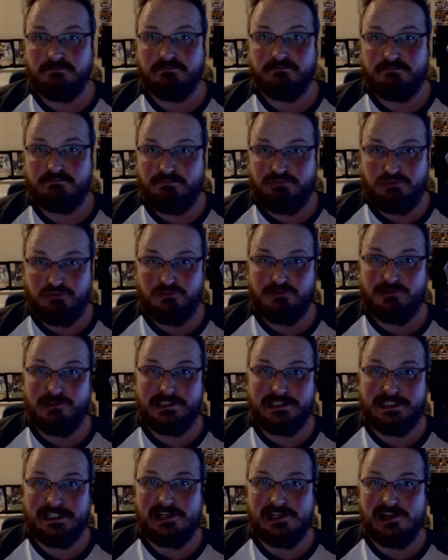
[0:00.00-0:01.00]

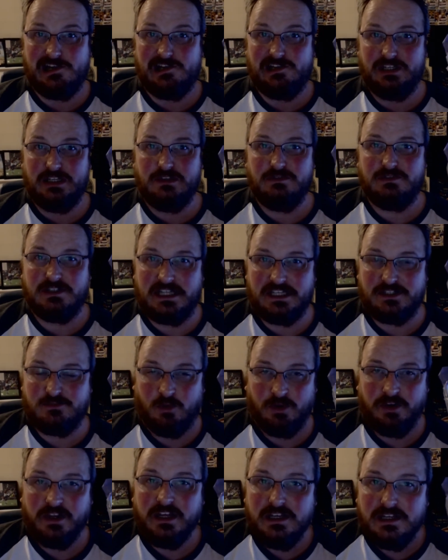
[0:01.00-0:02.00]
pretty darn new to this
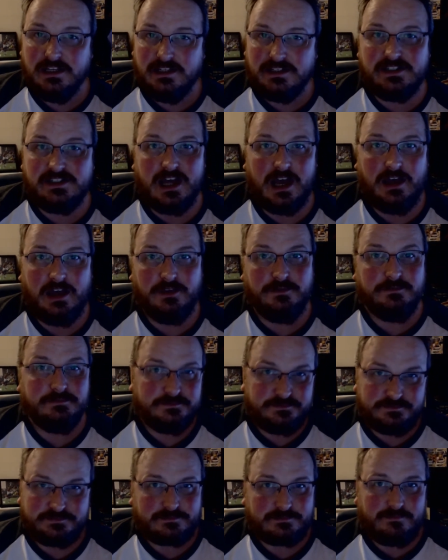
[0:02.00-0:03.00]
one, so
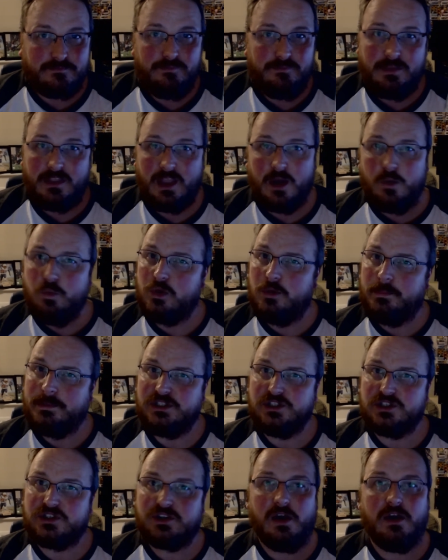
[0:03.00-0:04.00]
I will be
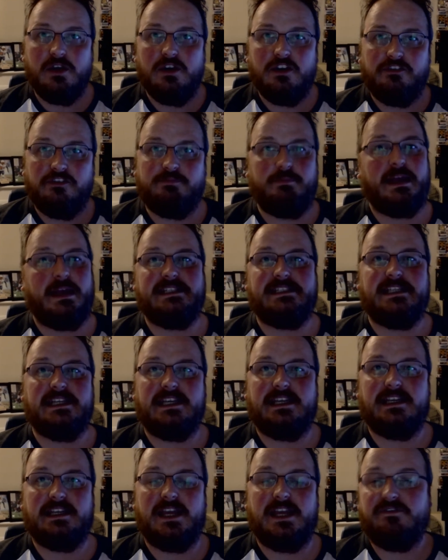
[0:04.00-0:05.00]
just going off
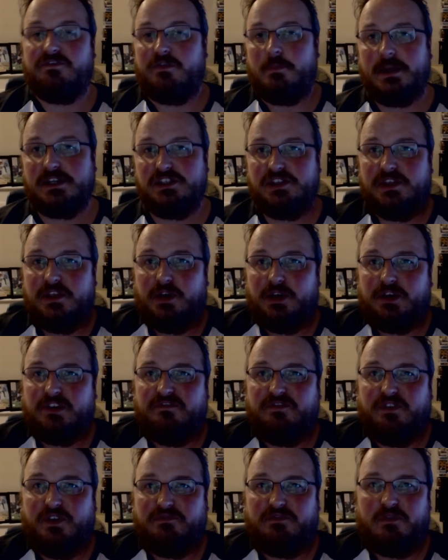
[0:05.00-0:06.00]
basic information that I can
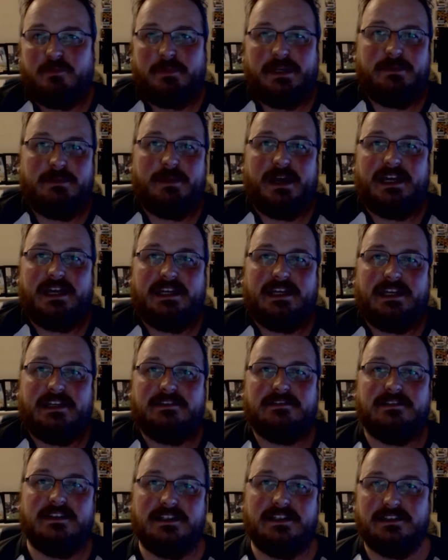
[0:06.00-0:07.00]
find from eBay
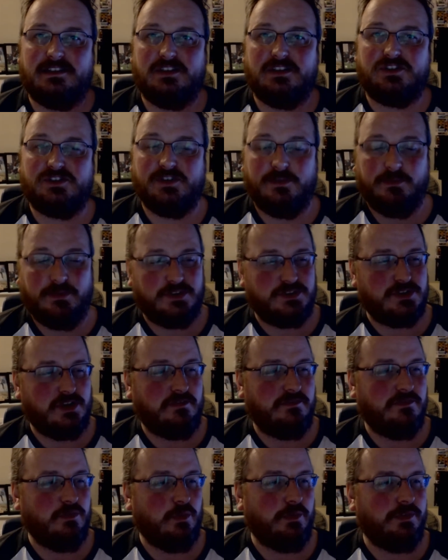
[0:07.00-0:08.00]
and so on and so
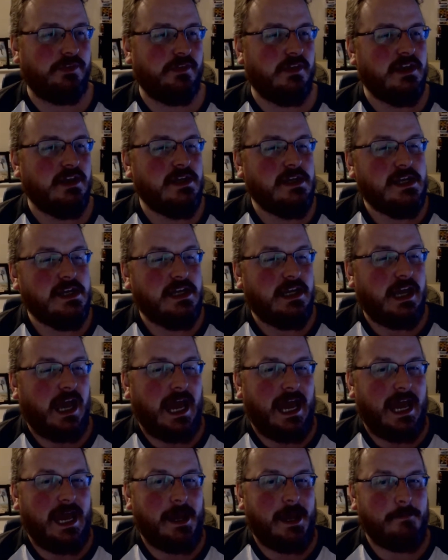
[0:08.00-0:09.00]
forth.
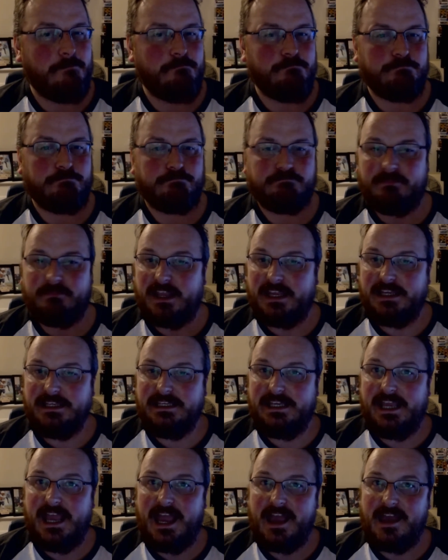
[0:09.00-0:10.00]

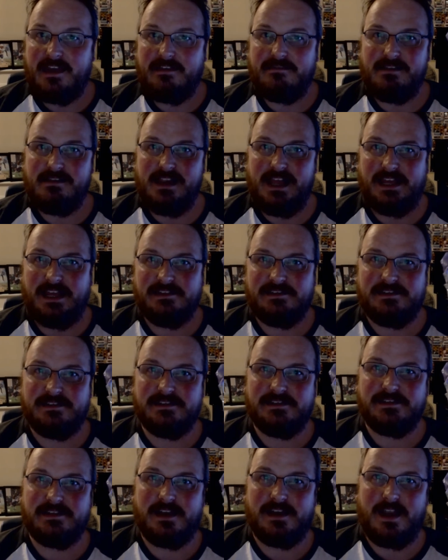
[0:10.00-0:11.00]
Yeah,
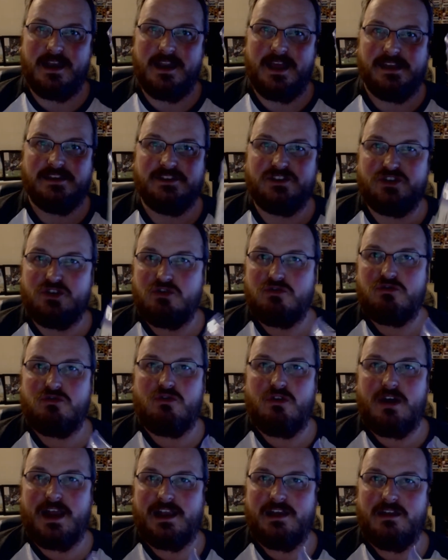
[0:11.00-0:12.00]
let's
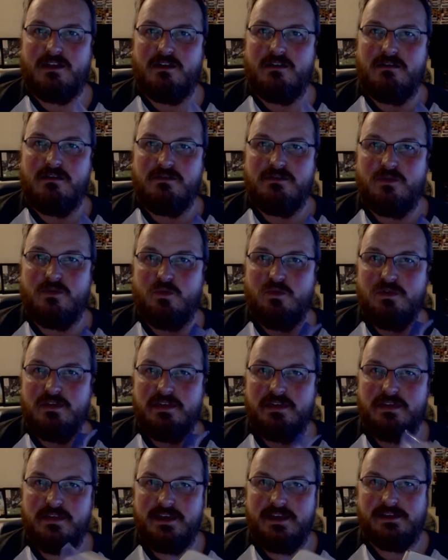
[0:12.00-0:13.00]
crack on with
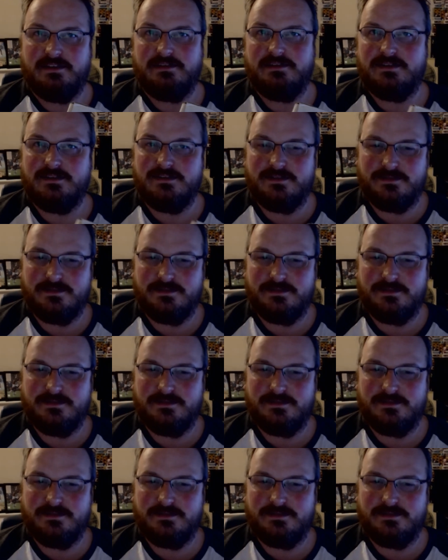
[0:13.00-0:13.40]
this.